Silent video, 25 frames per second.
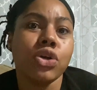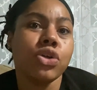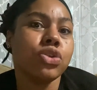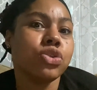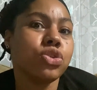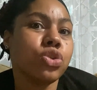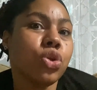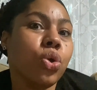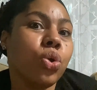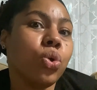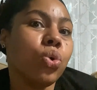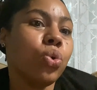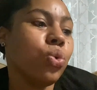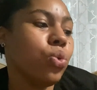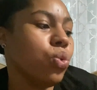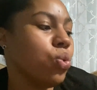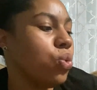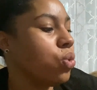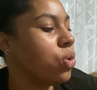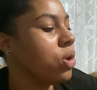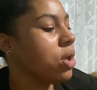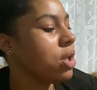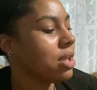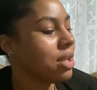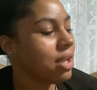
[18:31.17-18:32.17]
to
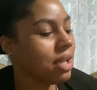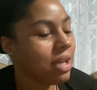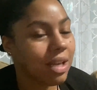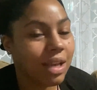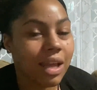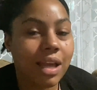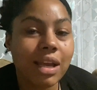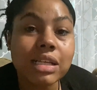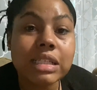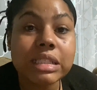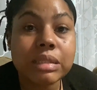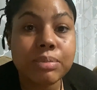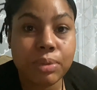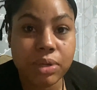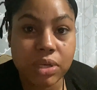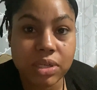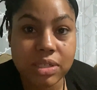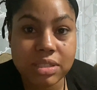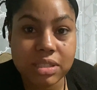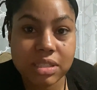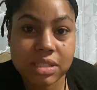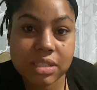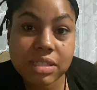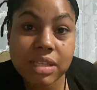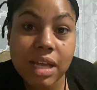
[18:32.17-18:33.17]
the next
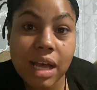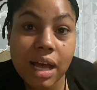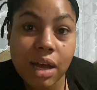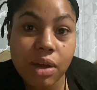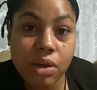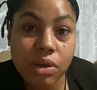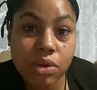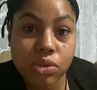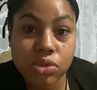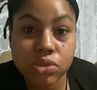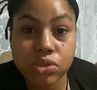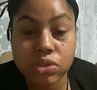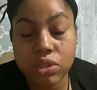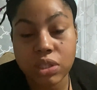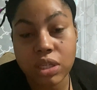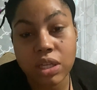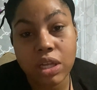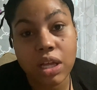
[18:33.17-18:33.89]
person's house.